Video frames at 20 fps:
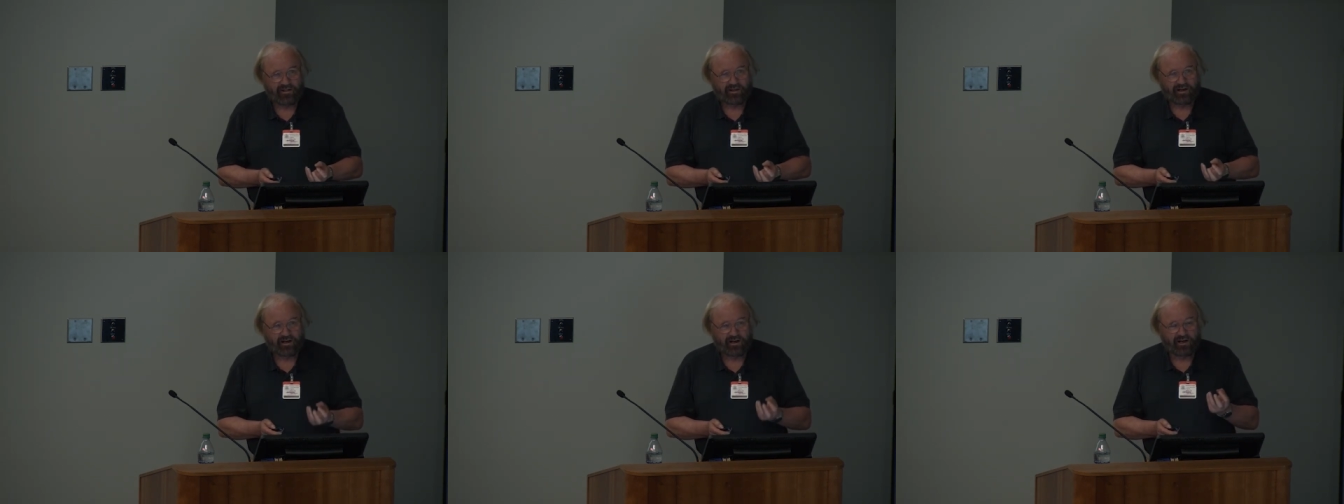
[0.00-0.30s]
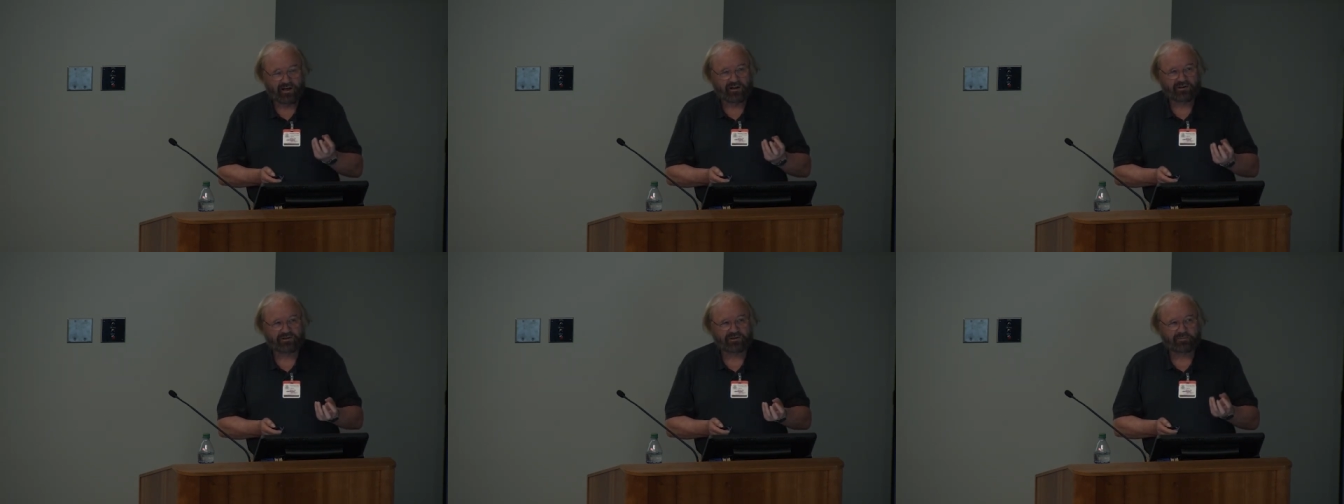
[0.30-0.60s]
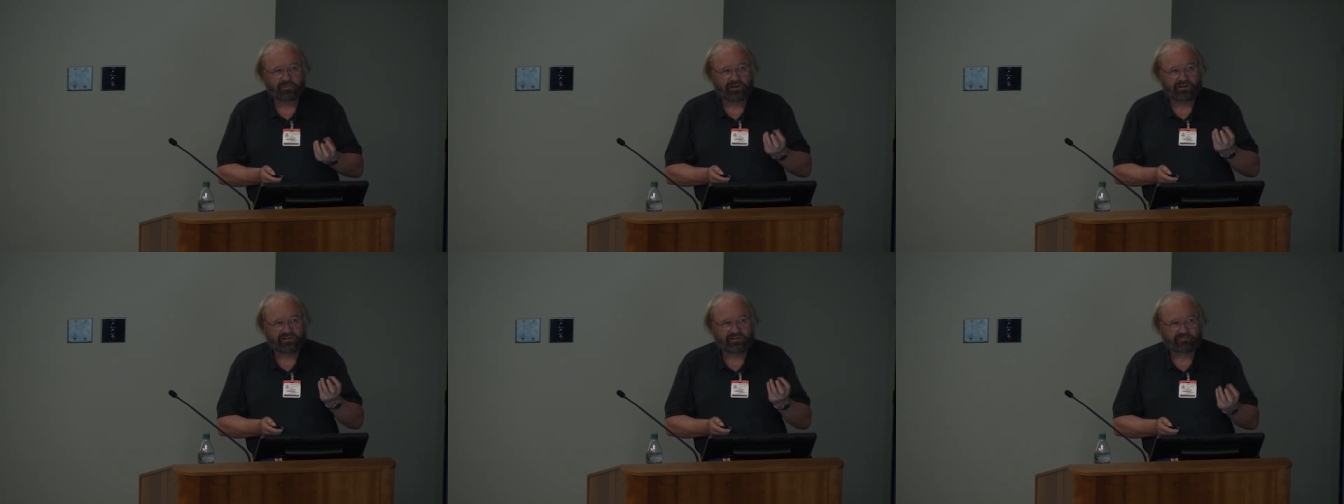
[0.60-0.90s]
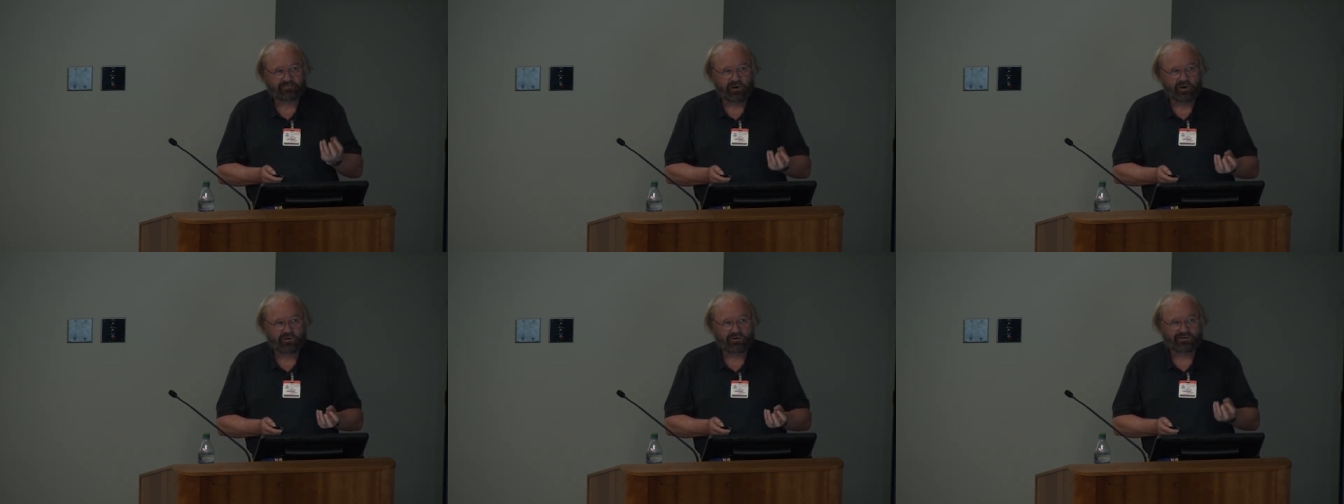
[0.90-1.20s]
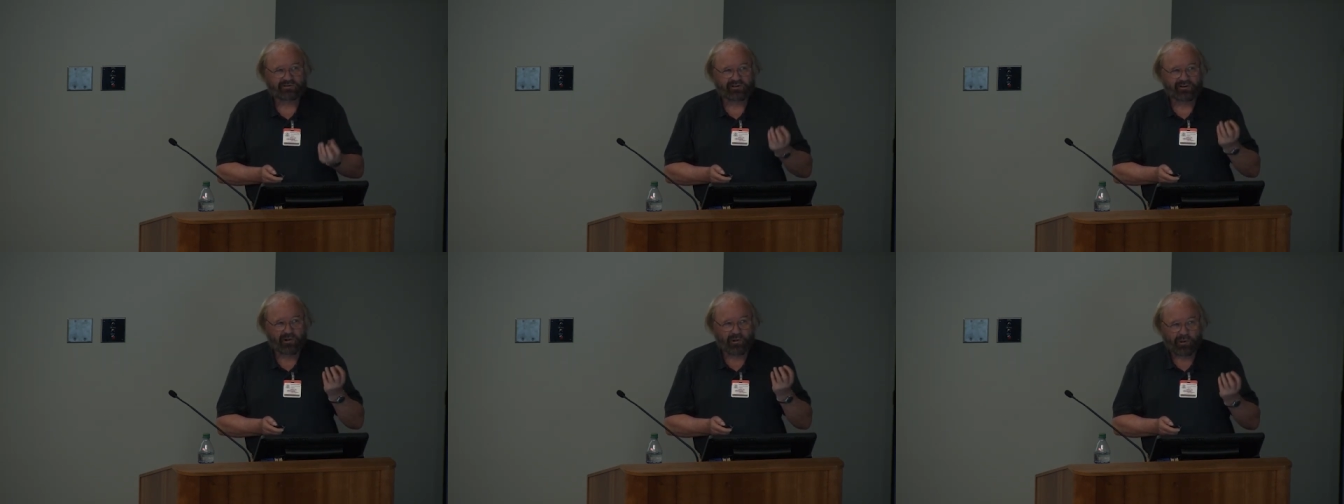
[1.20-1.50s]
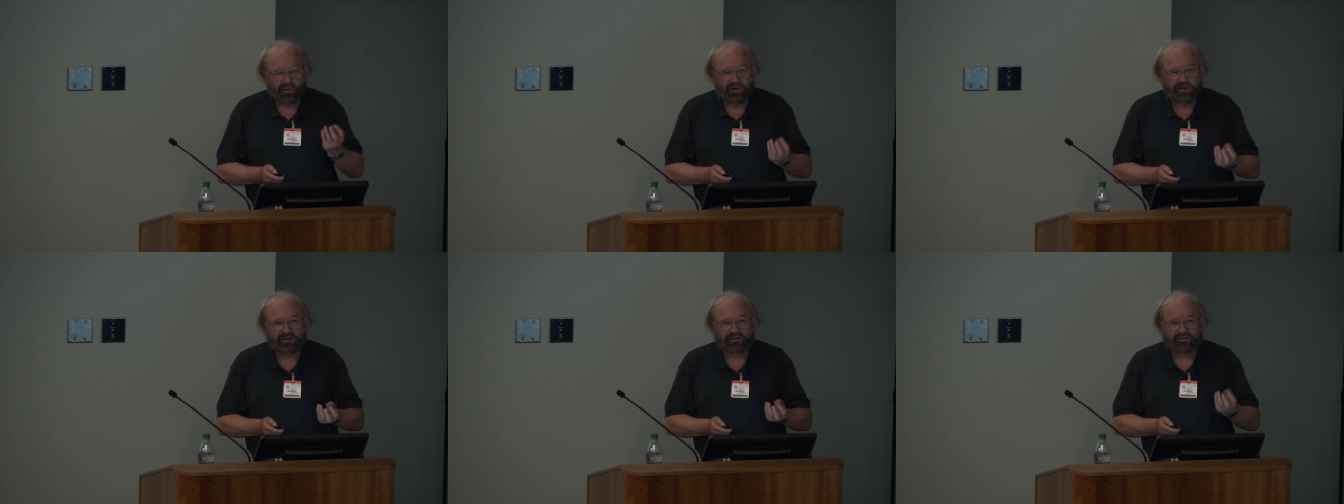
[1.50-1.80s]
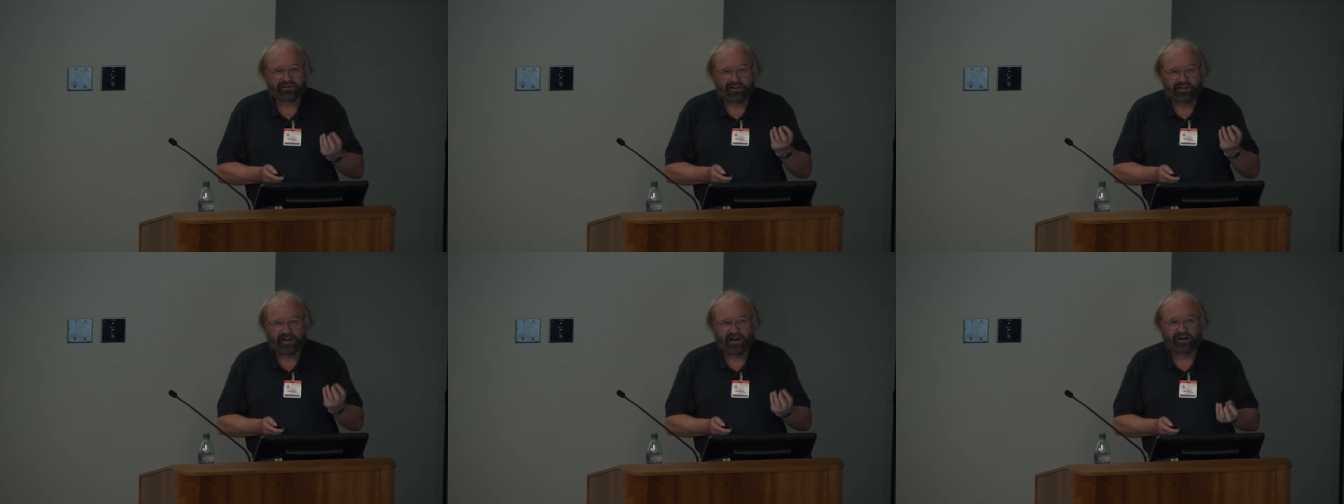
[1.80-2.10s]
they're going to be exposed to the
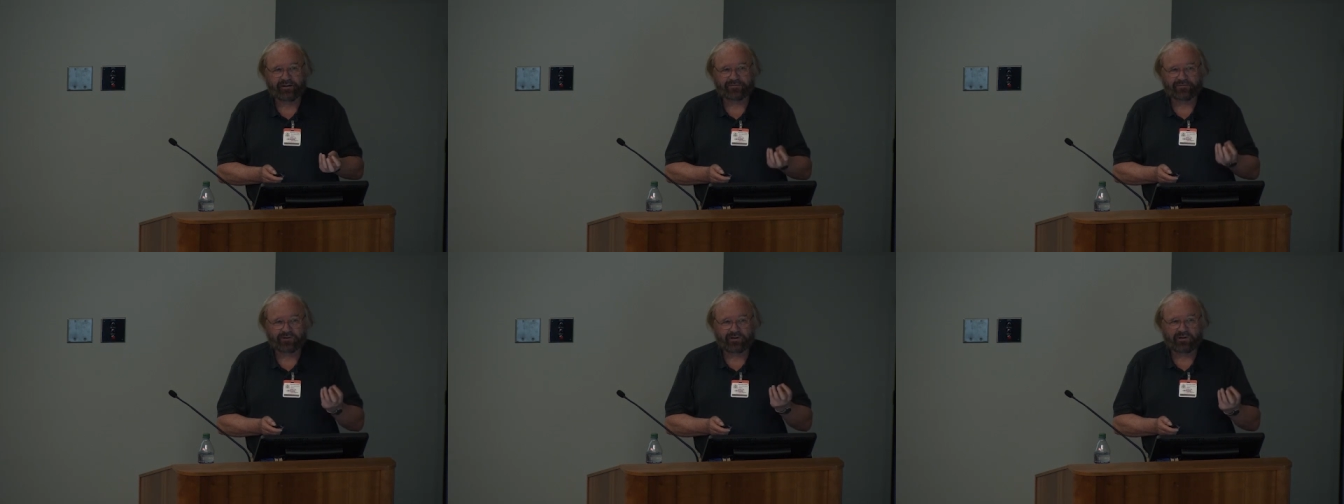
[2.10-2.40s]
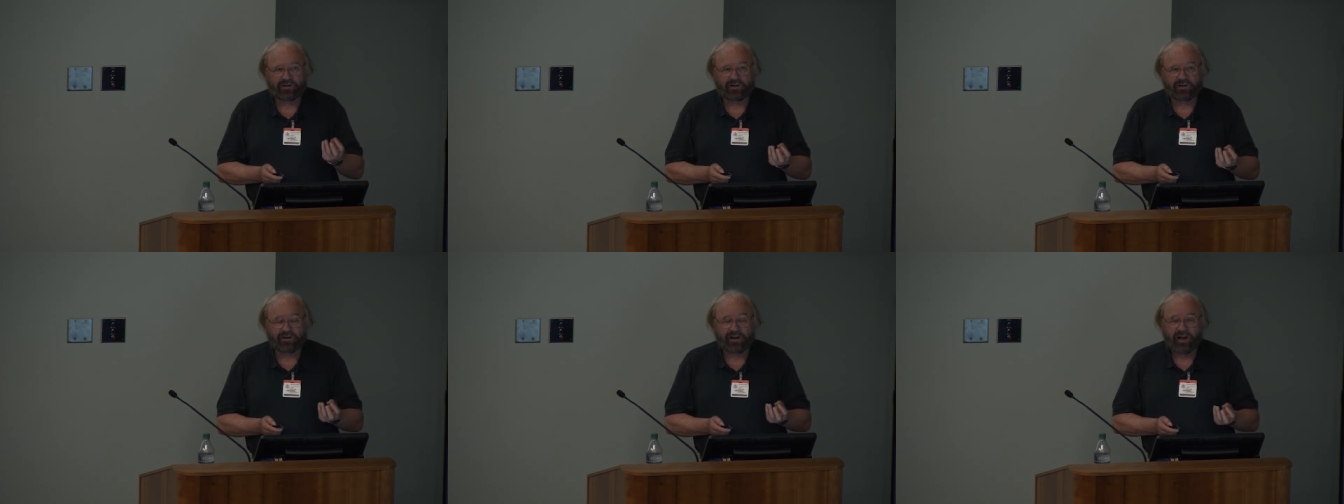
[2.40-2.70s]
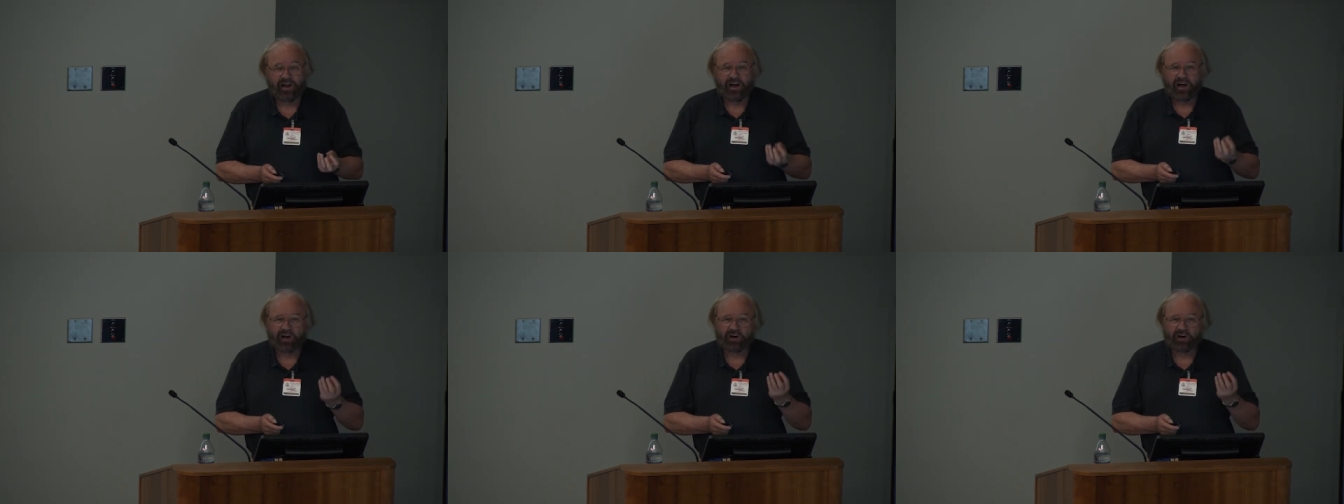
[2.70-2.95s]
things that they have to learn.